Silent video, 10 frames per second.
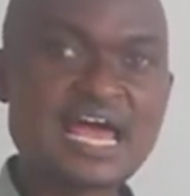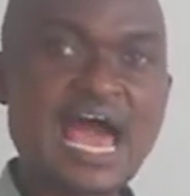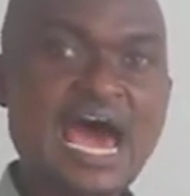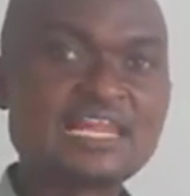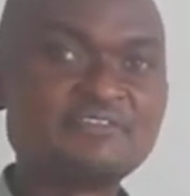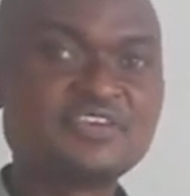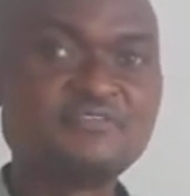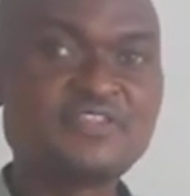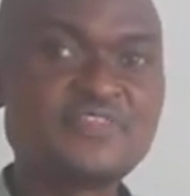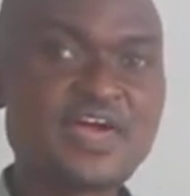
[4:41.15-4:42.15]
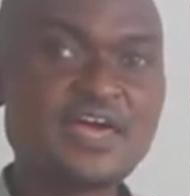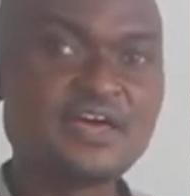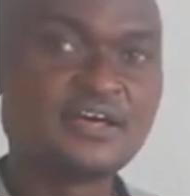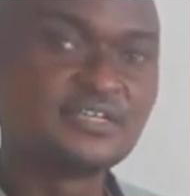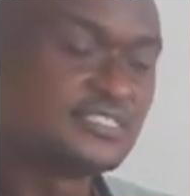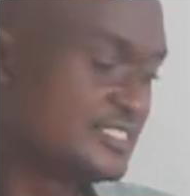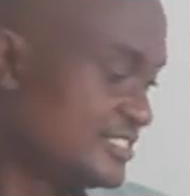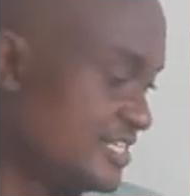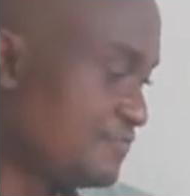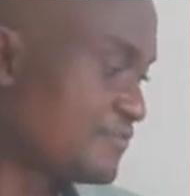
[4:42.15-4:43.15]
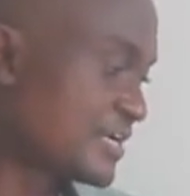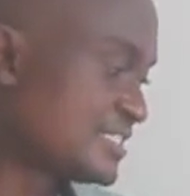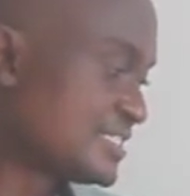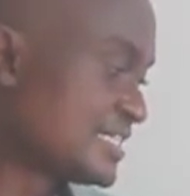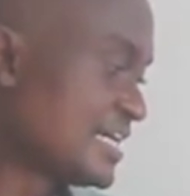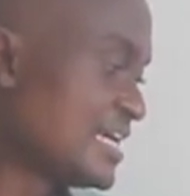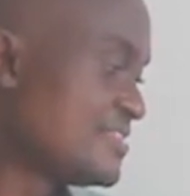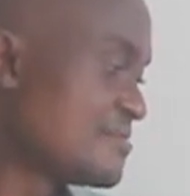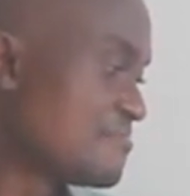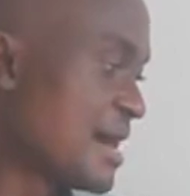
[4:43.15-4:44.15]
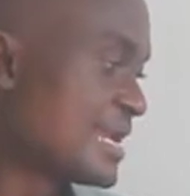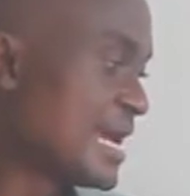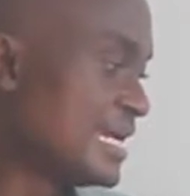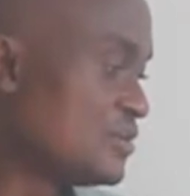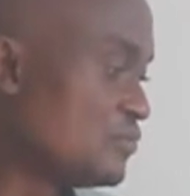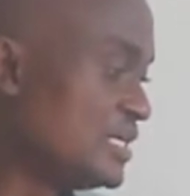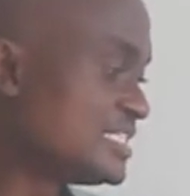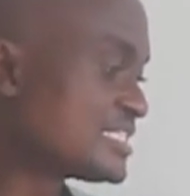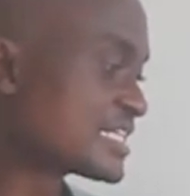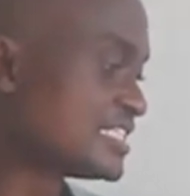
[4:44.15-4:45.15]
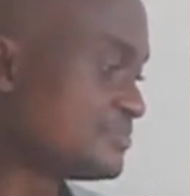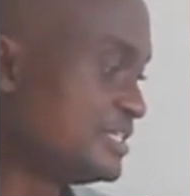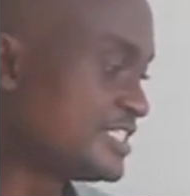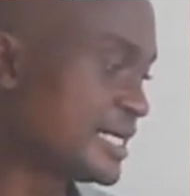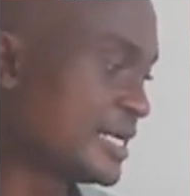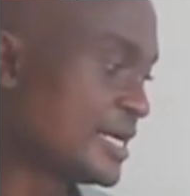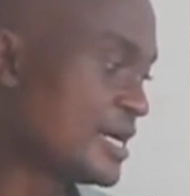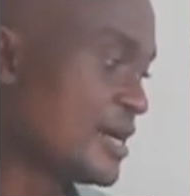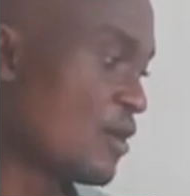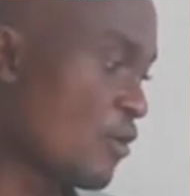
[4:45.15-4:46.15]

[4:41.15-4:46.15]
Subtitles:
and I have given the difference in the manner in which transmission